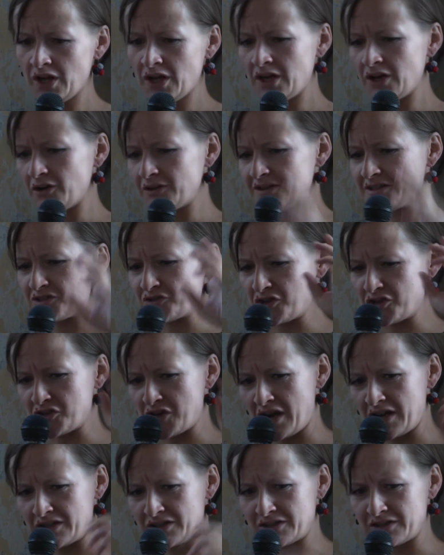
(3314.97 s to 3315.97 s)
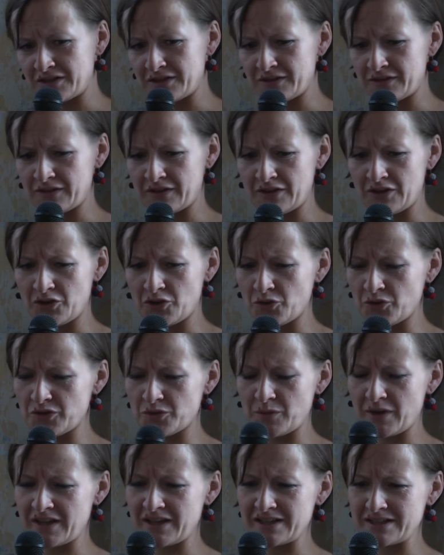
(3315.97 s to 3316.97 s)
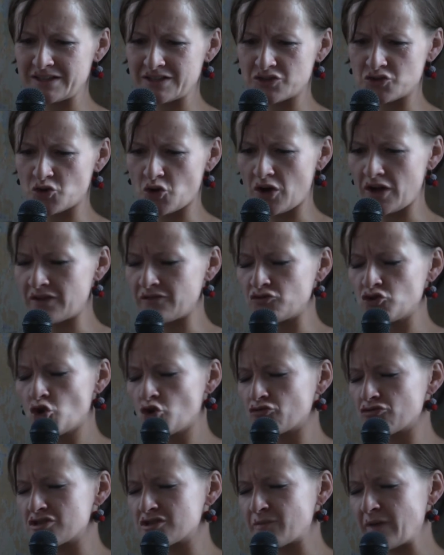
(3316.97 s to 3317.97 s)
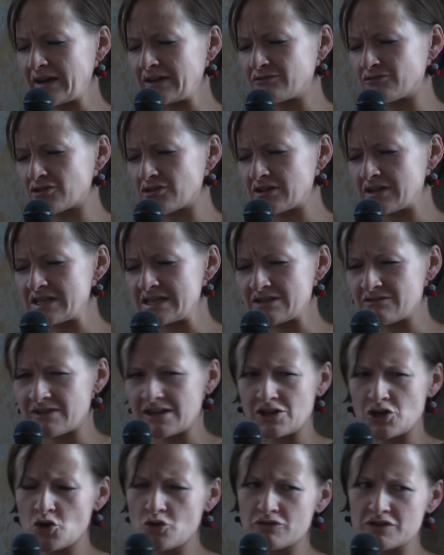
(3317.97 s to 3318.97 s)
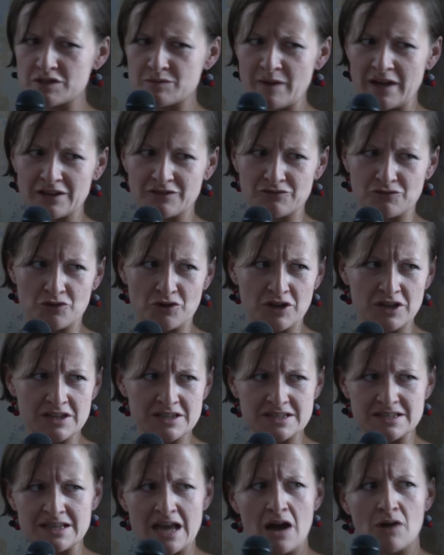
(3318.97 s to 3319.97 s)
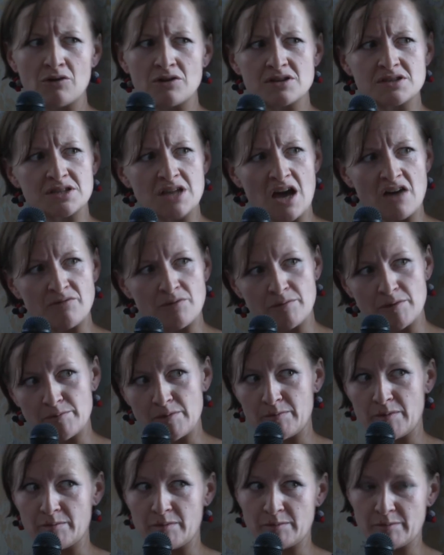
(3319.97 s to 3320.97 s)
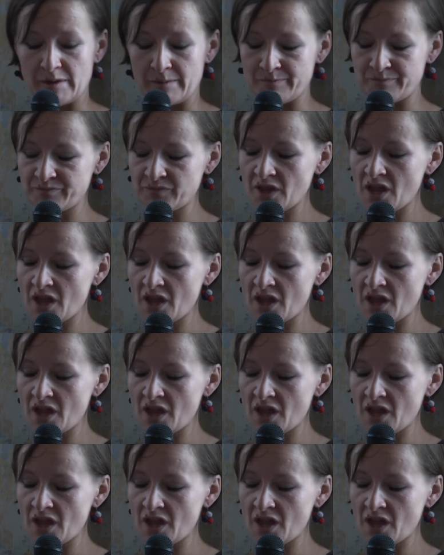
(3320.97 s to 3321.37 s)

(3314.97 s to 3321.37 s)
all these treasure hunters, and you know the way they destroy, and no respect for history, and no respect for, and this is our stuff, blah blah blah blah blah.